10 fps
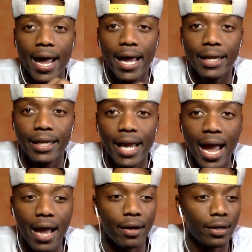and
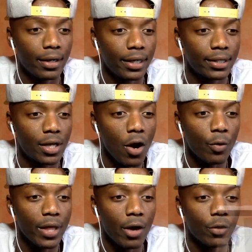yeah, let's
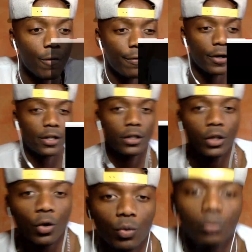go without no further
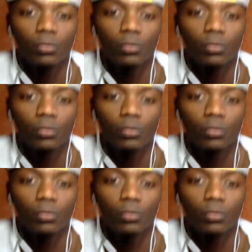ado.